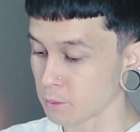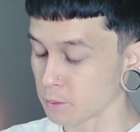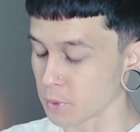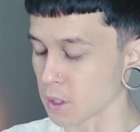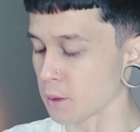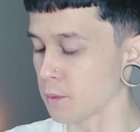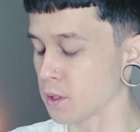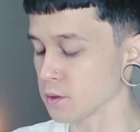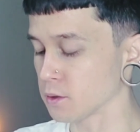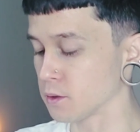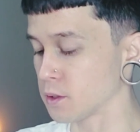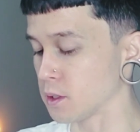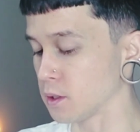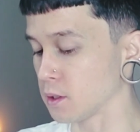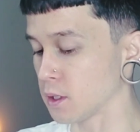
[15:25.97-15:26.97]
But I'm also
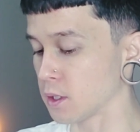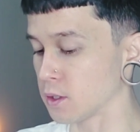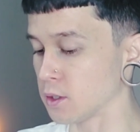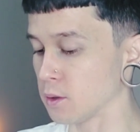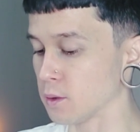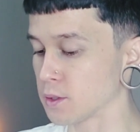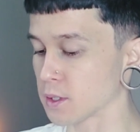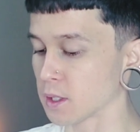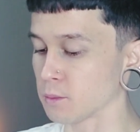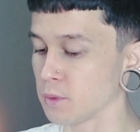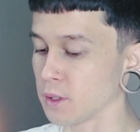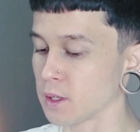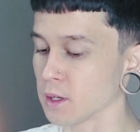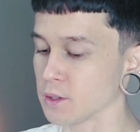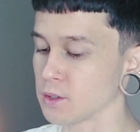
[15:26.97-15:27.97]
seeing here too, it's like
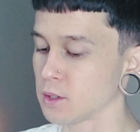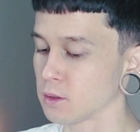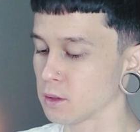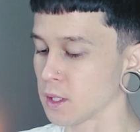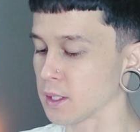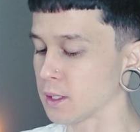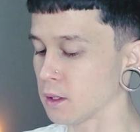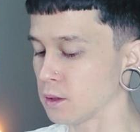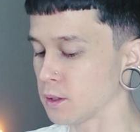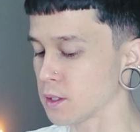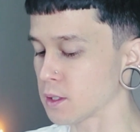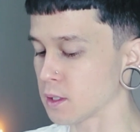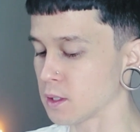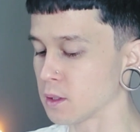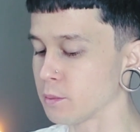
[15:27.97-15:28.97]
because you're like in this
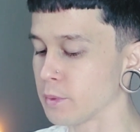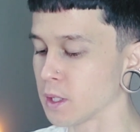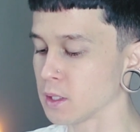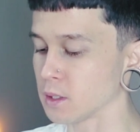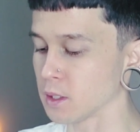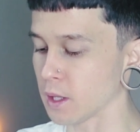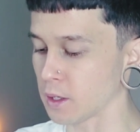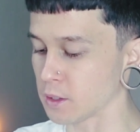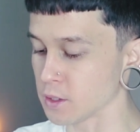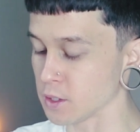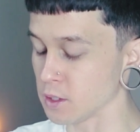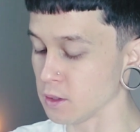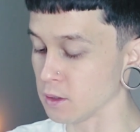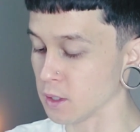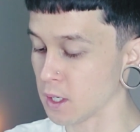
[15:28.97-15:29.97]
independent
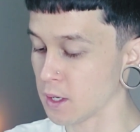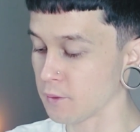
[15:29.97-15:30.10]
energy,